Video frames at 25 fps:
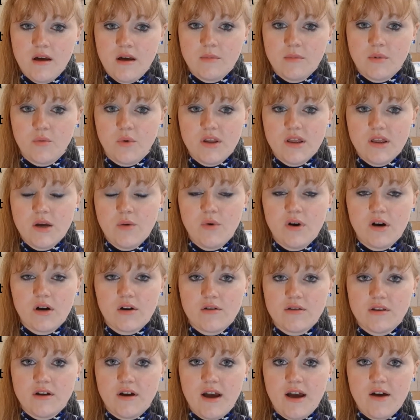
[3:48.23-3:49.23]
But when they work
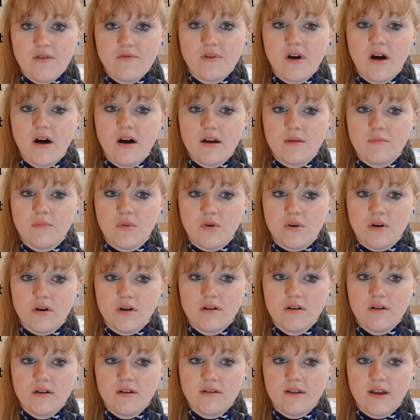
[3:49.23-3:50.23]
on their FI more,
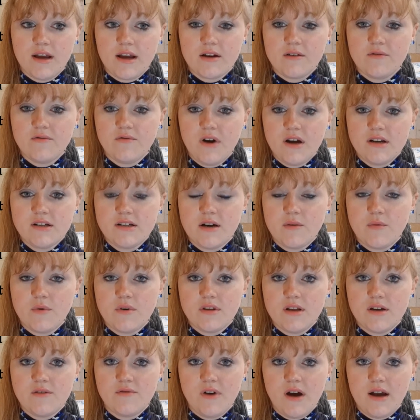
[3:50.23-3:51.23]
they can find out
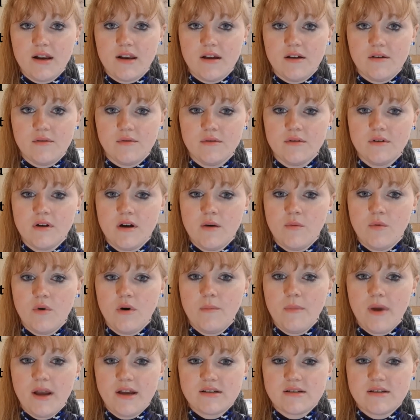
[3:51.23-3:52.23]
what they value,
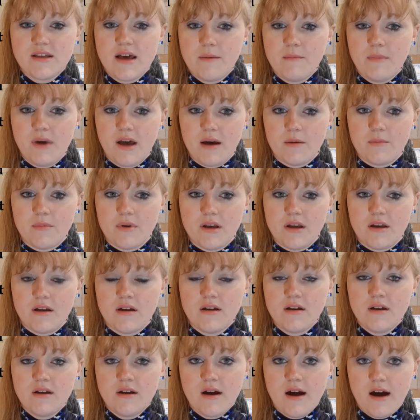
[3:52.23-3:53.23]
what makes them happy,
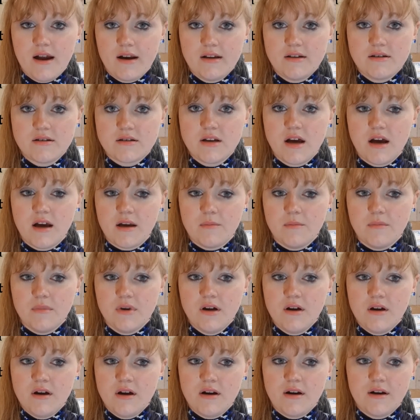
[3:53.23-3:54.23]
and in time,
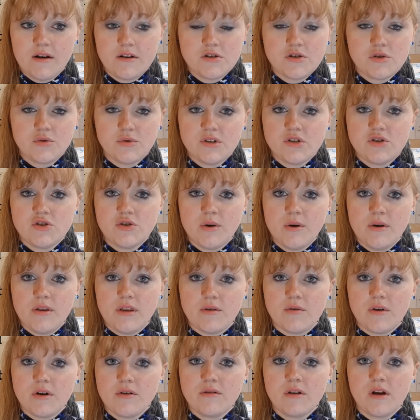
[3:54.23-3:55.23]
learn to enjoy
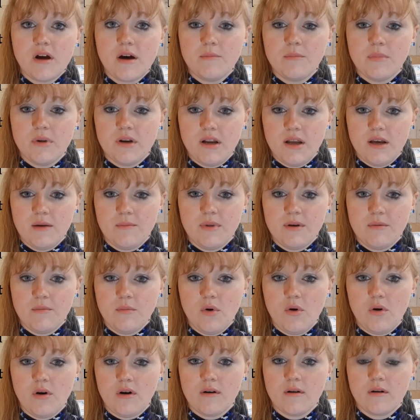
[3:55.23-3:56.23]
their own company a bit
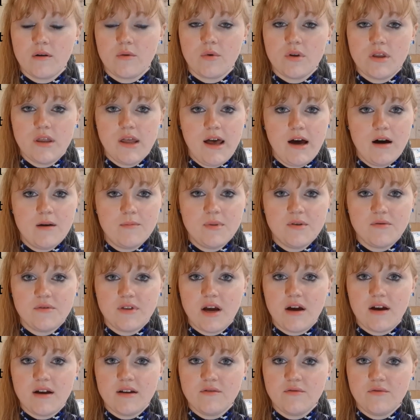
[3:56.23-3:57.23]
more with the help of
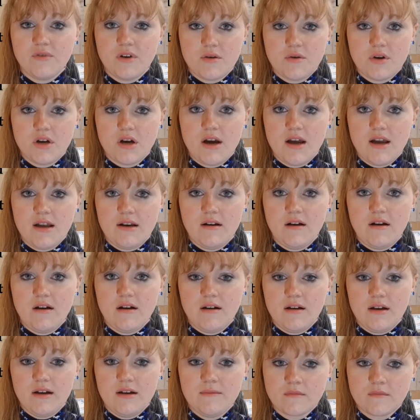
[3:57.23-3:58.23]
their inferior
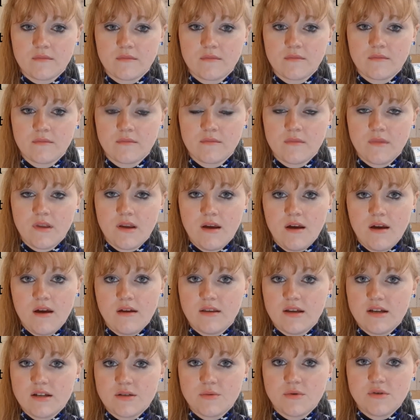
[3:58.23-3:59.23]
NI.
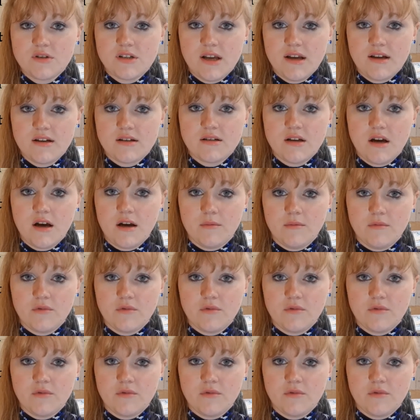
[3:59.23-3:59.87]
This will take time